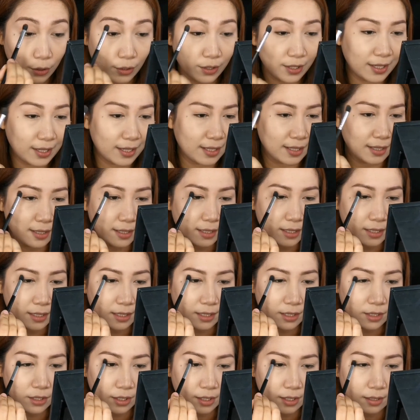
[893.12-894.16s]
So, since this
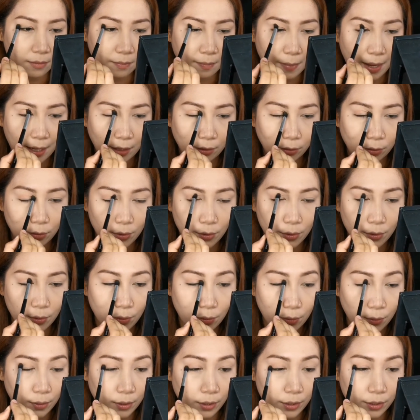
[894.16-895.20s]
is just back to
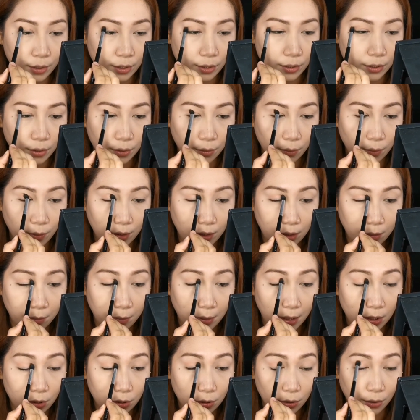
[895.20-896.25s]
school, you just wanna
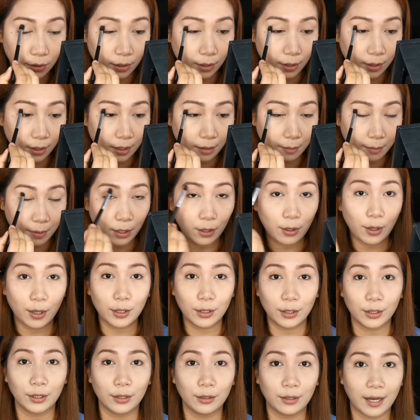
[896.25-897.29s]
make sure na may
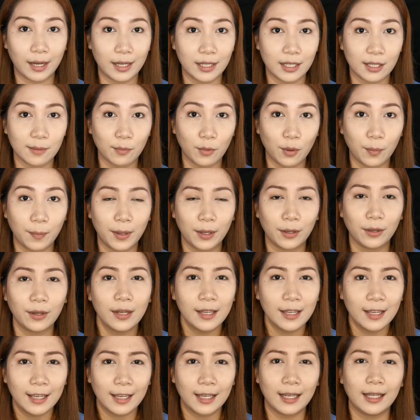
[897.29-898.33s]
color yung eyes mo, pero
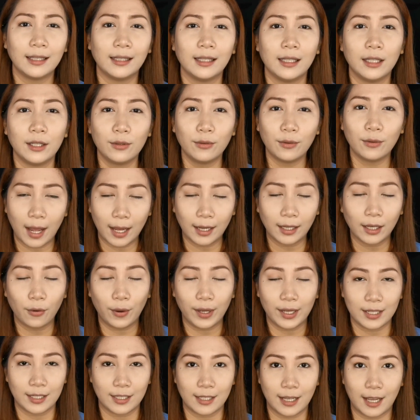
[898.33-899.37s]
hindi yung agaw
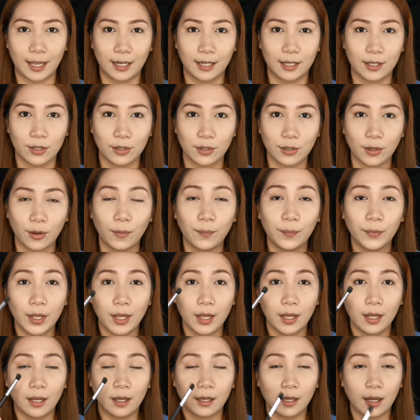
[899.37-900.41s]
eksena. So,
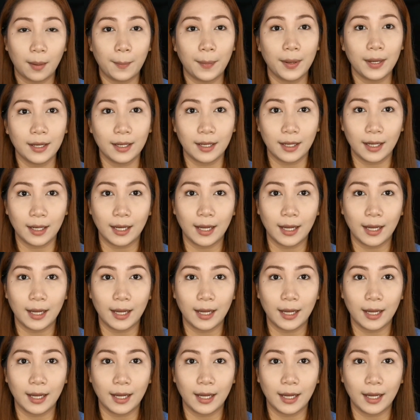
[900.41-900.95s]
kapag